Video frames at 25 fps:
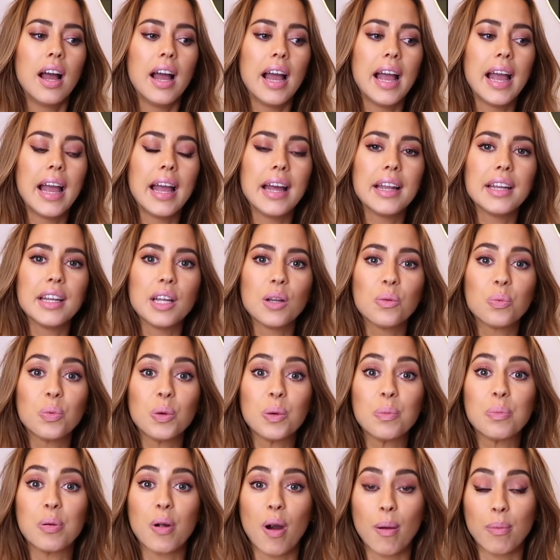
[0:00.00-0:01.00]
And it
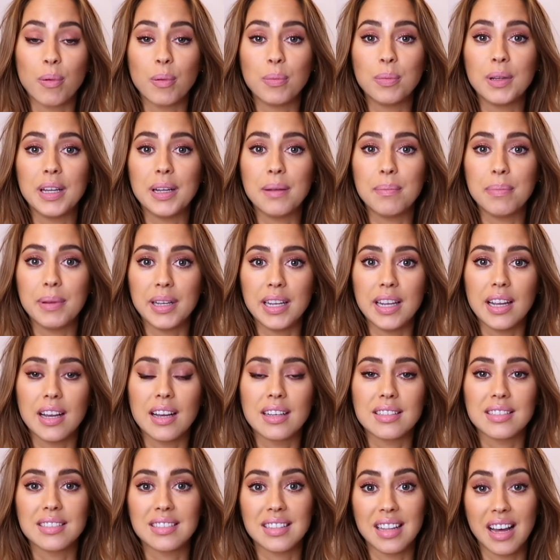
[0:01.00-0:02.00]
will probably be
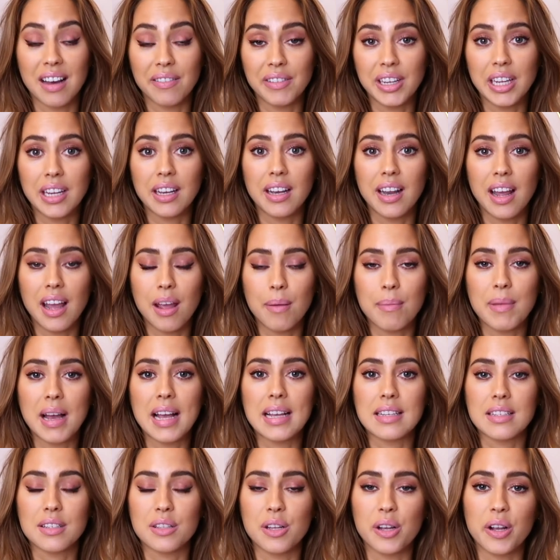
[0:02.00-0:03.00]
a Slavic name
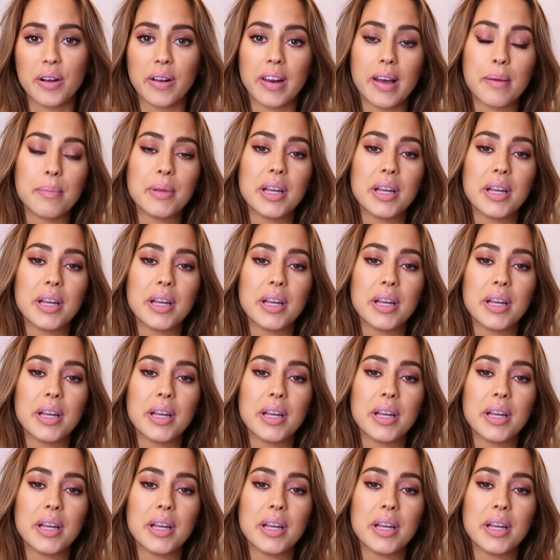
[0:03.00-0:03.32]
as Nikola,